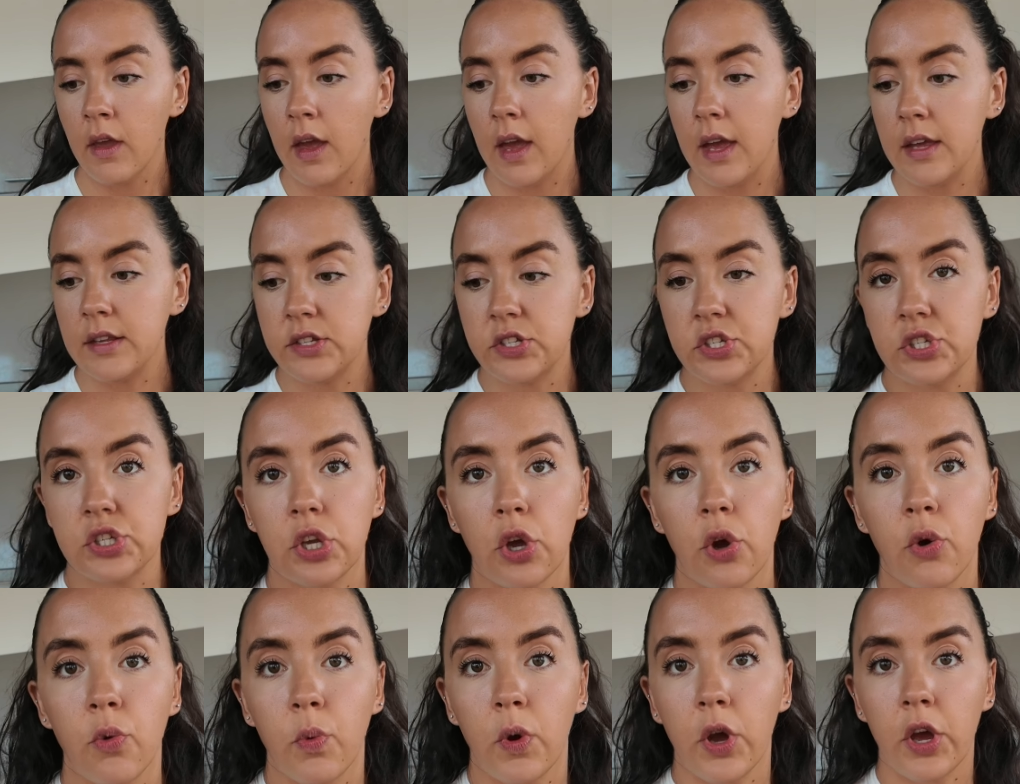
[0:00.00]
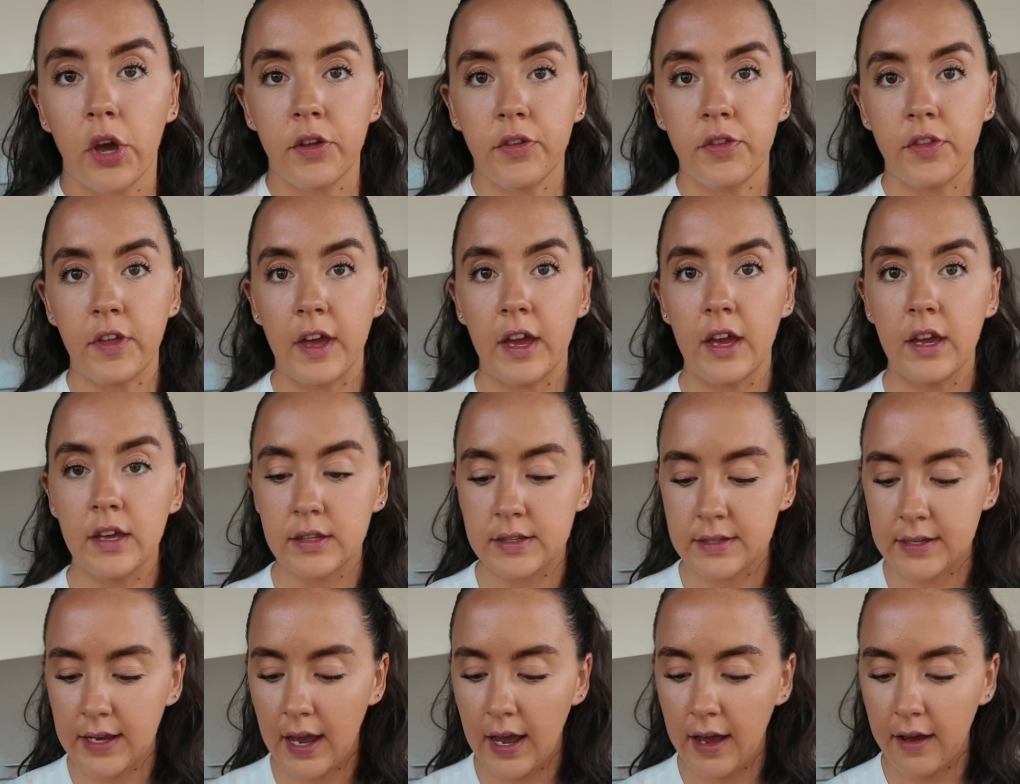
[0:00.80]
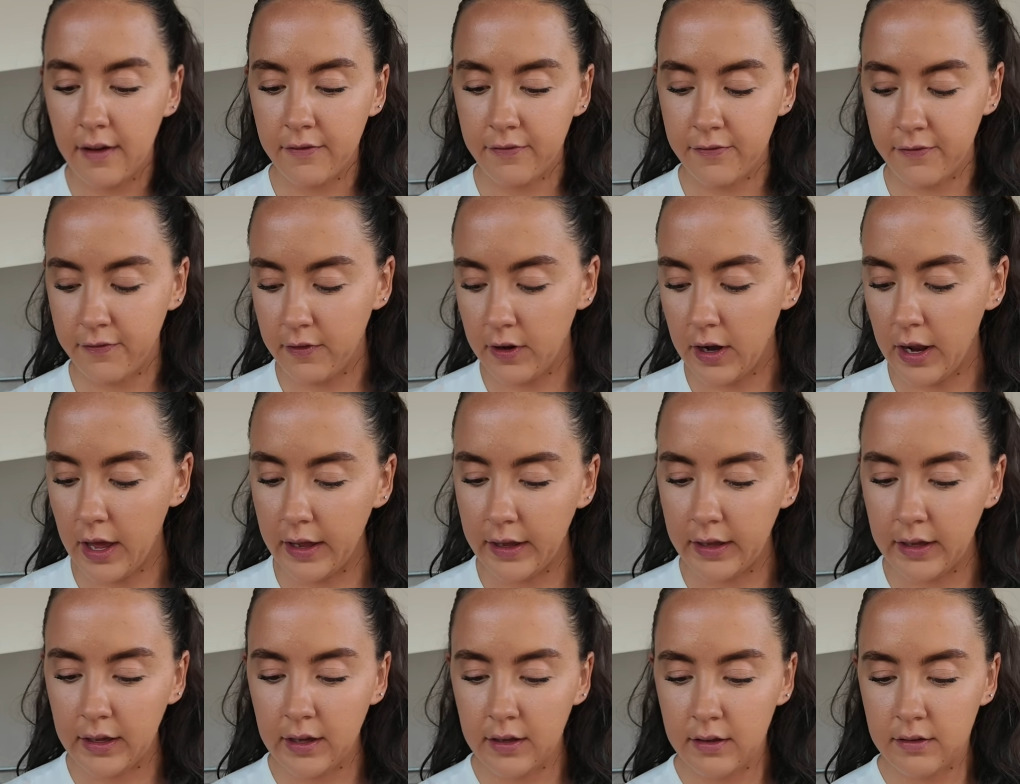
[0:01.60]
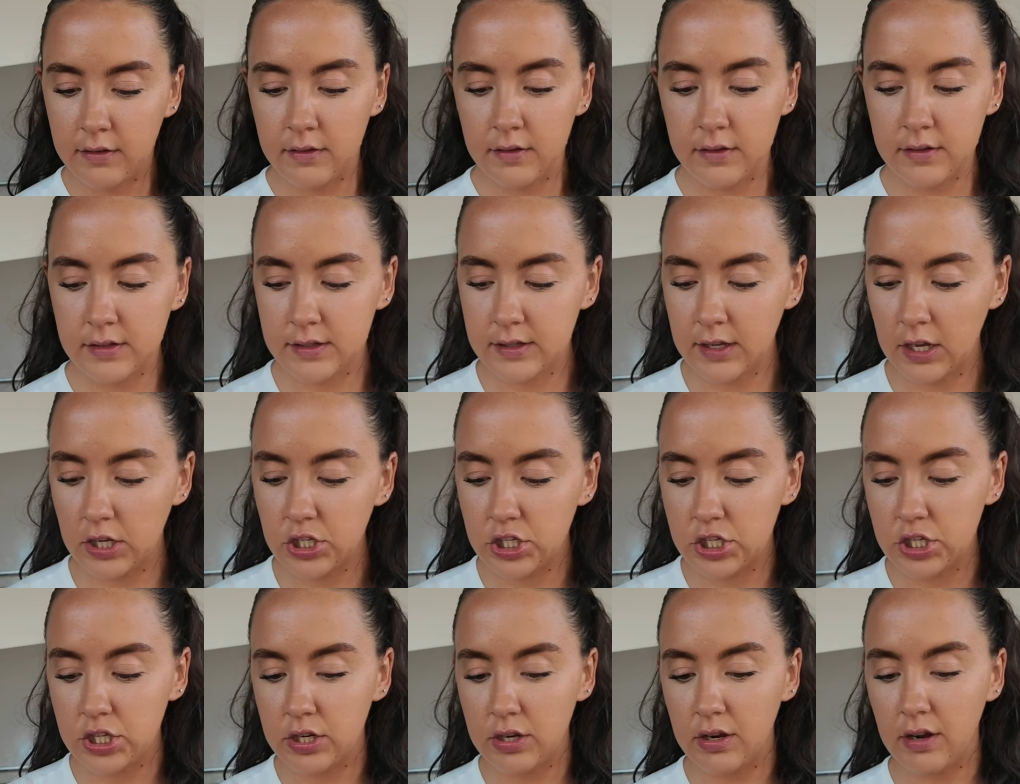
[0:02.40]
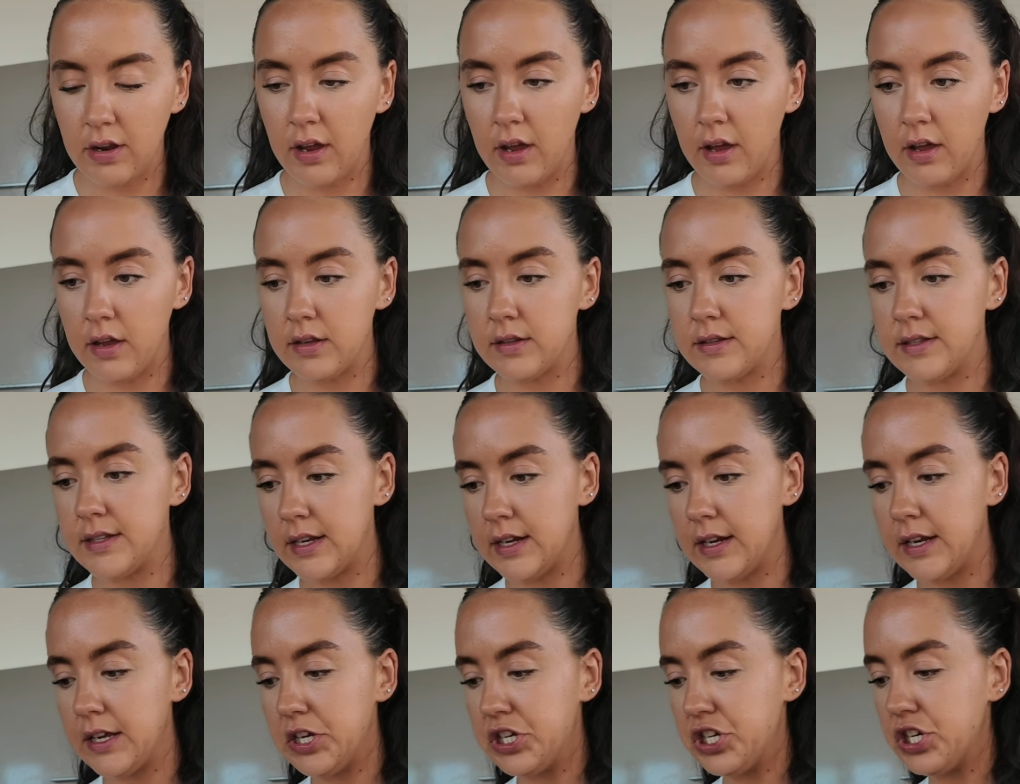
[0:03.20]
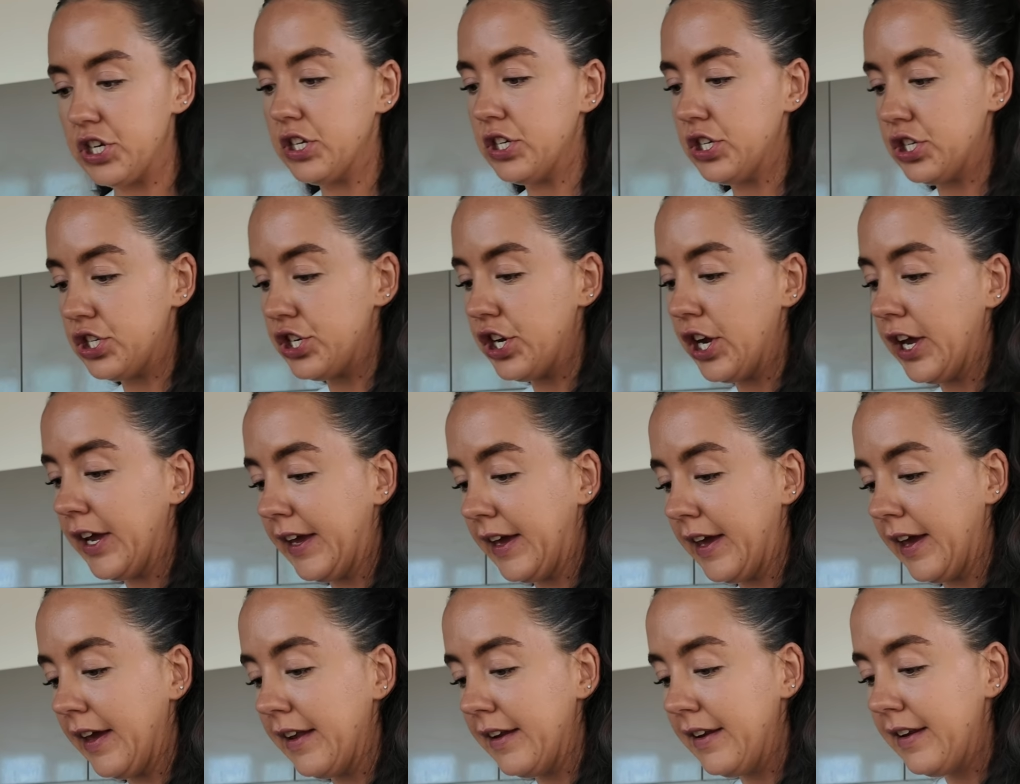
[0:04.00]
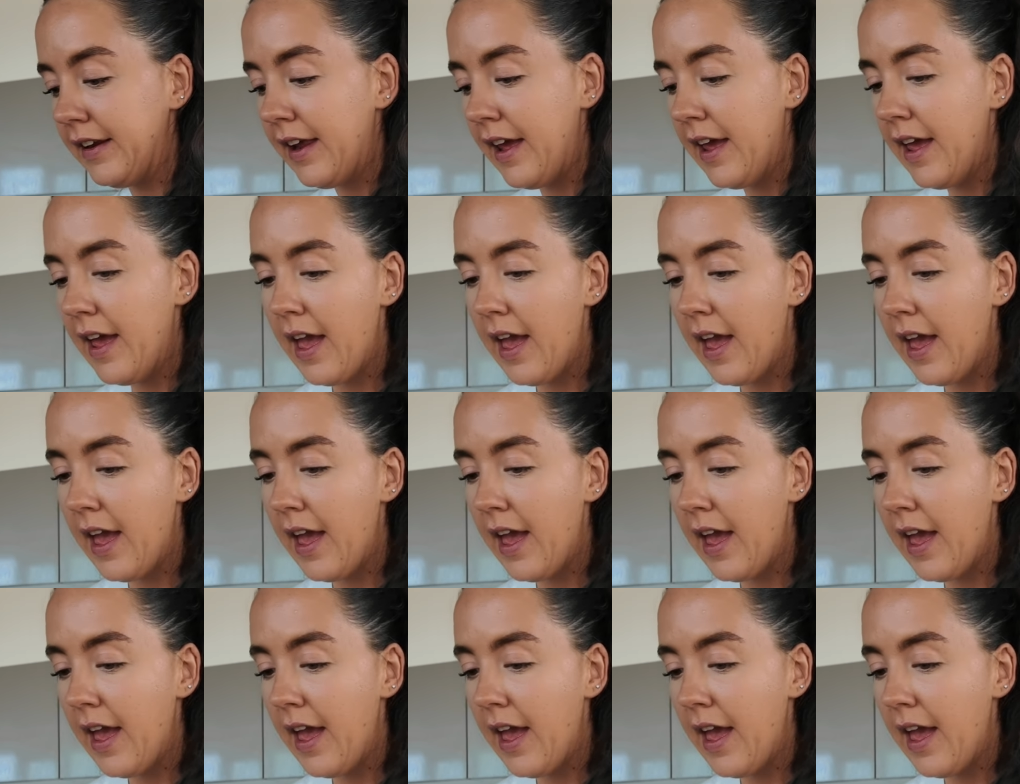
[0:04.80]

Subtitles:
it's so worth it to have like such delicious chicken.